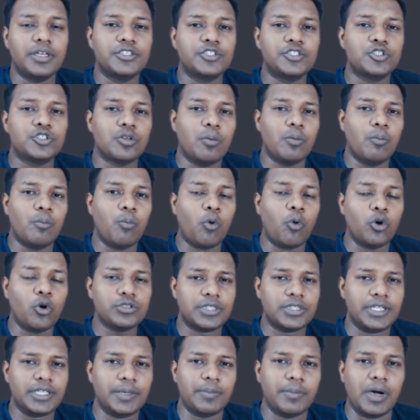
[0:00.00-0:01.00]
It's
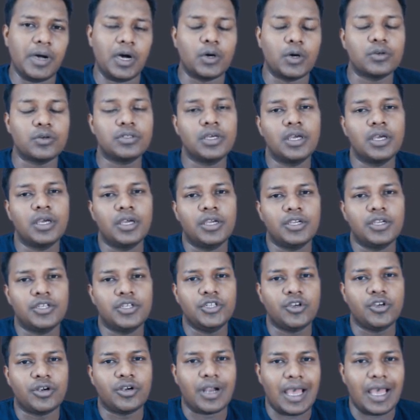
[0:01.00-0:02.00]
mostly about
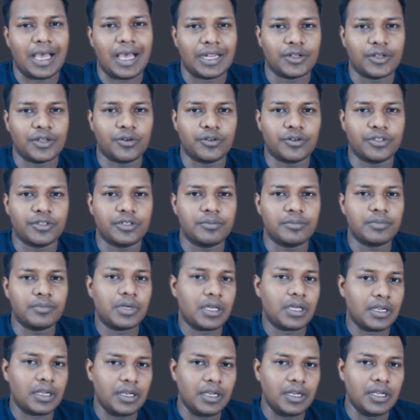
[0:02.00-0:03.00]
your
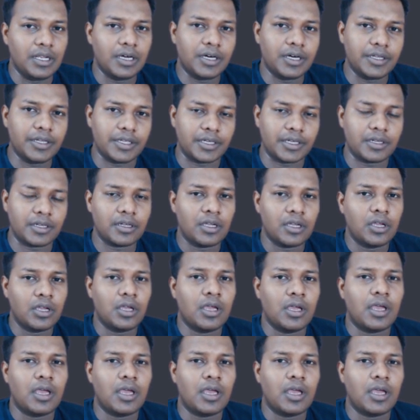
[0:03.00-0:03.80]
algorithm learning,